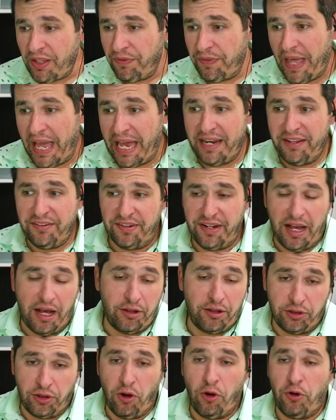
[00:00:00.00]
That is
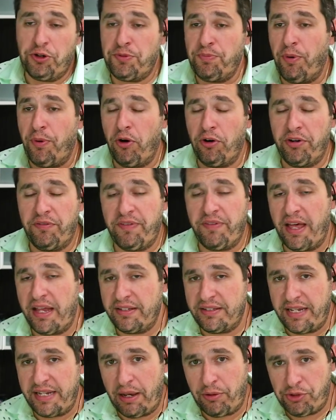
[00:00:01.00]
a large part of that
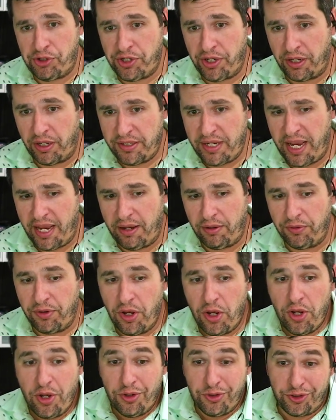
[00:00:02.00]
is now shut down.
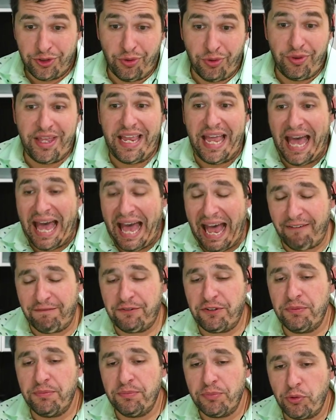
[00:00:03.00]
So they
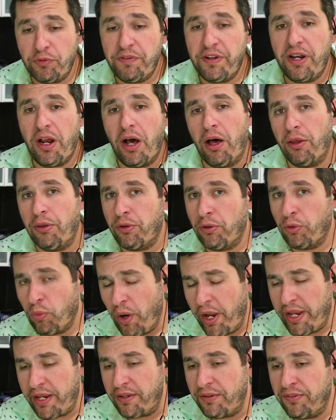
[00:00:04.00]
have to move it other
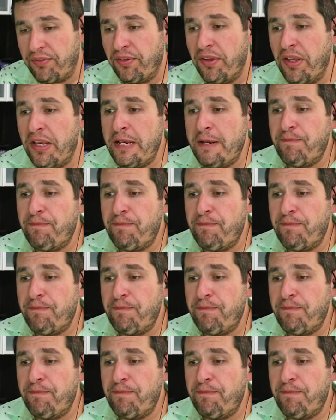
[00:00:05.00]
ways.